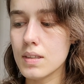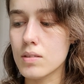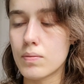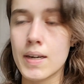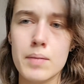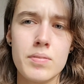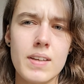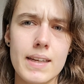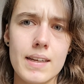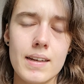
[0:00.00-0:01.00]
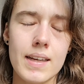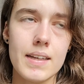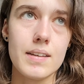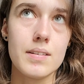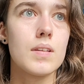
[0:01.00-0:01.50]
When I'm saying
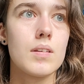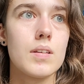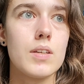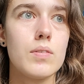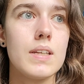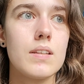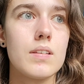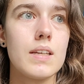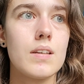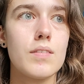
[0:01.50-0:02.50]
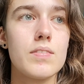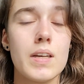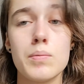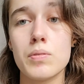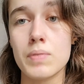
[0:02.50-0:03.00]
like you need enough
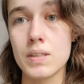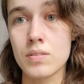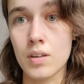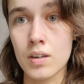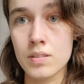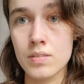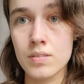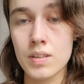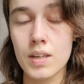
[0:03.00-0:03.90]
time to recharge,